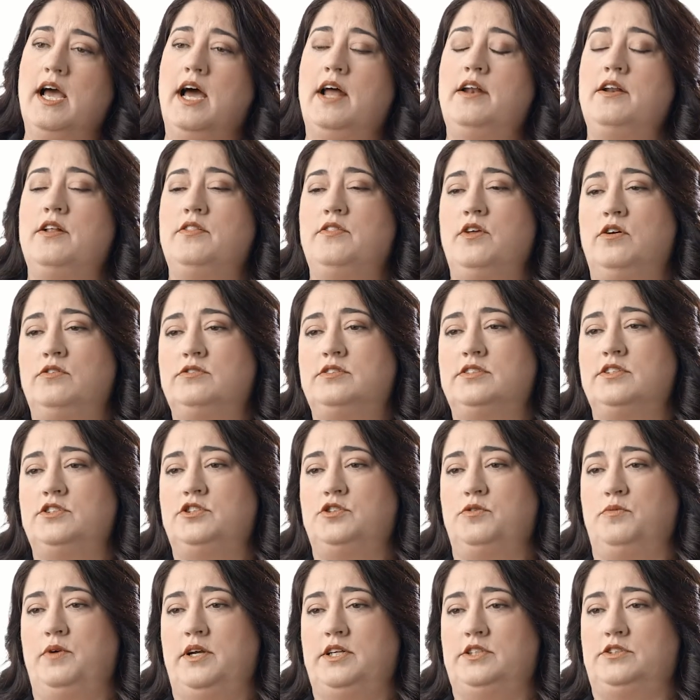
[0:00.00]
And in those
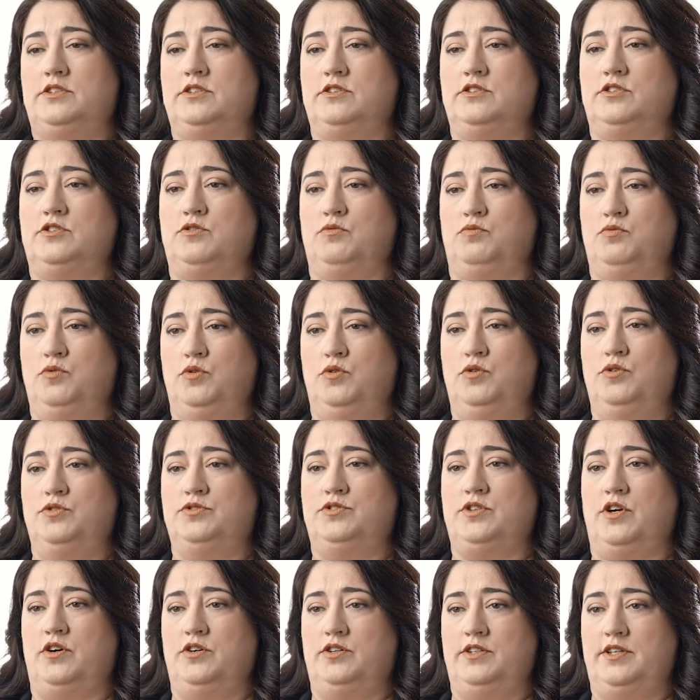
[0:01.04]
situations, the
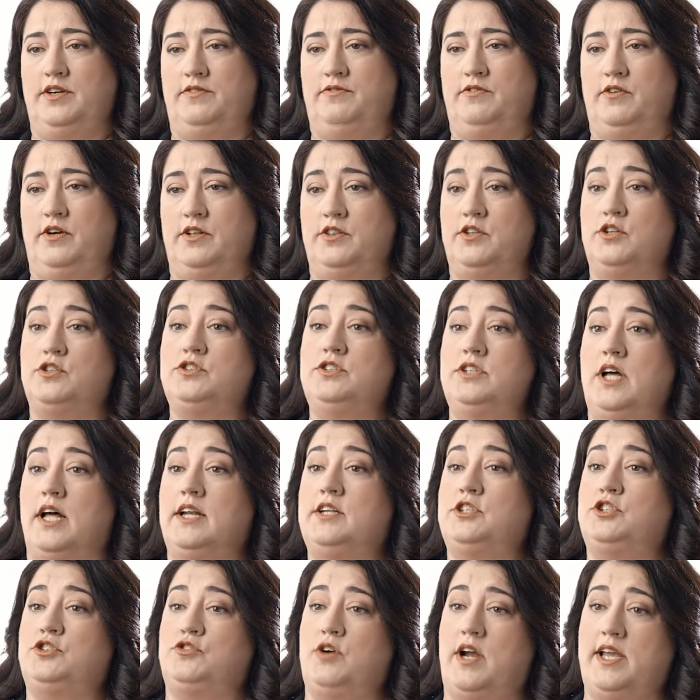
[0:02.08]
rules are different. There's not
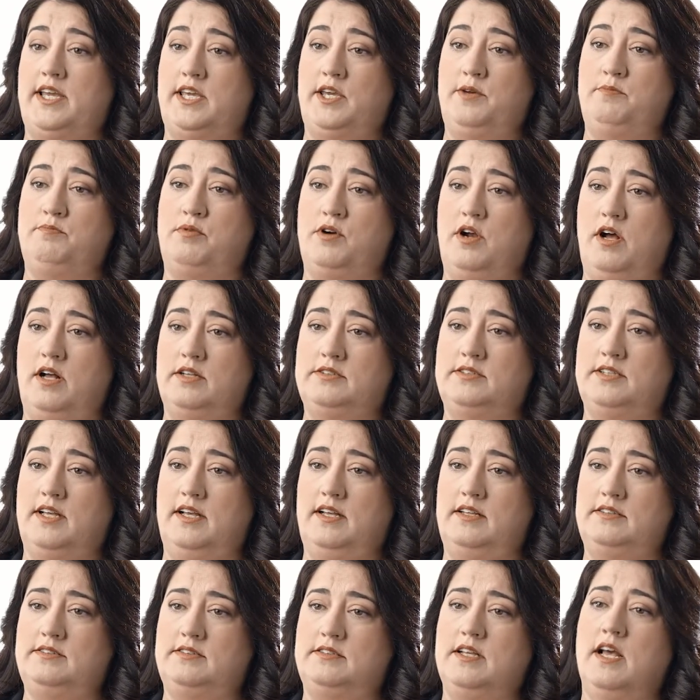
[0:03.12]
a striking
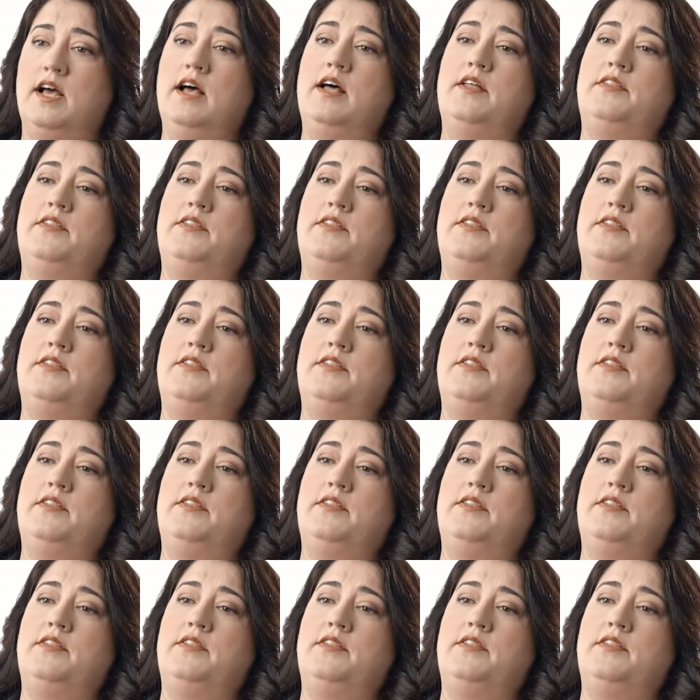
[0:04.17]
process.